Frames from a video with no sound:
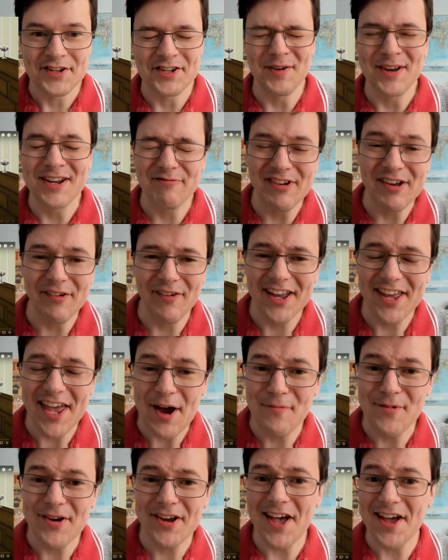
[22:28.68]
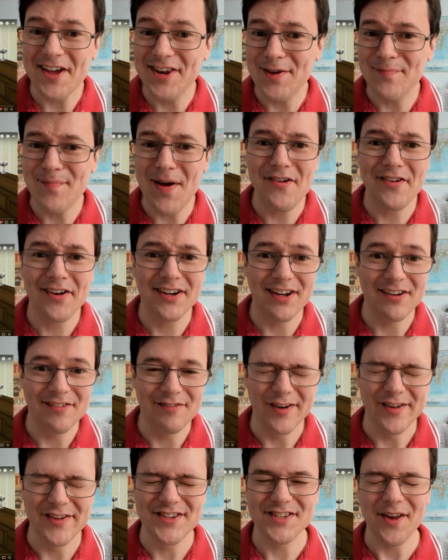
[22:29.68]
So we're getting the American
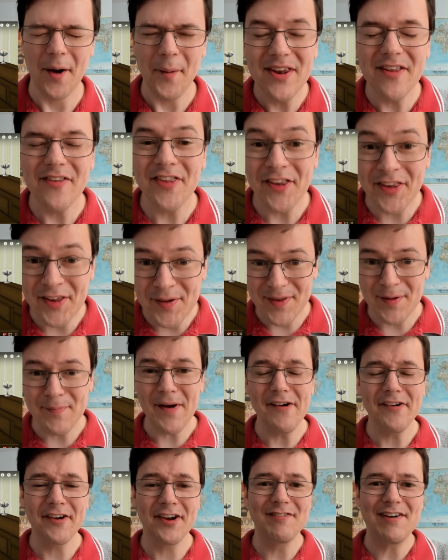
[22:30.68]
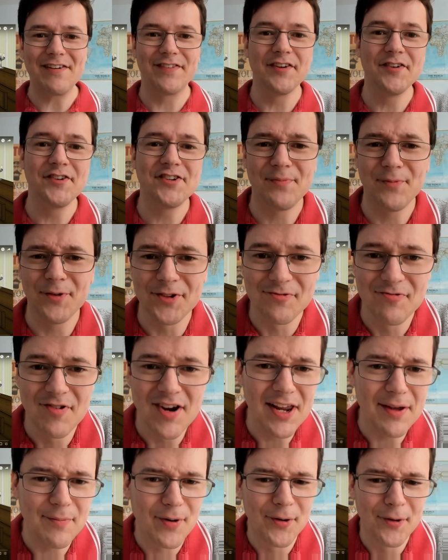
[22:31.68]
influence. I mean, the American Revolution was
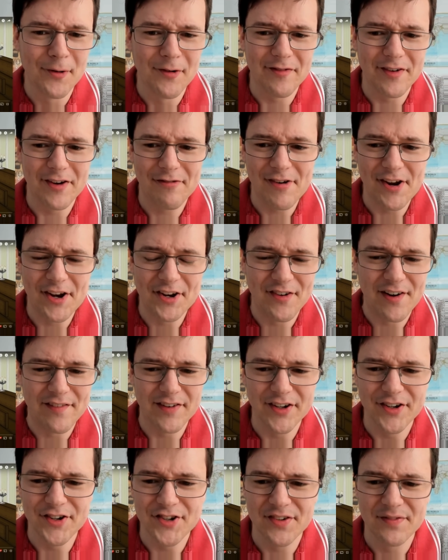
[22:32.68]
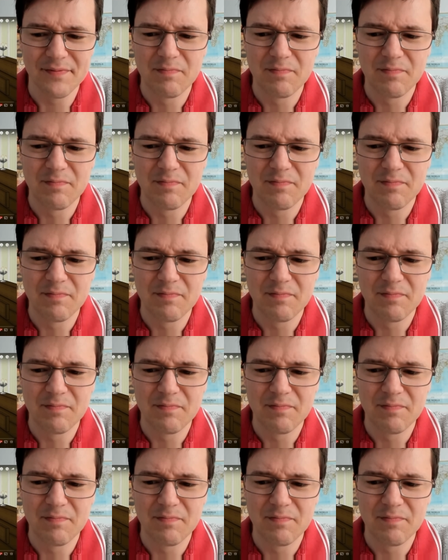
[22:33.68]
really important for the French Revolution.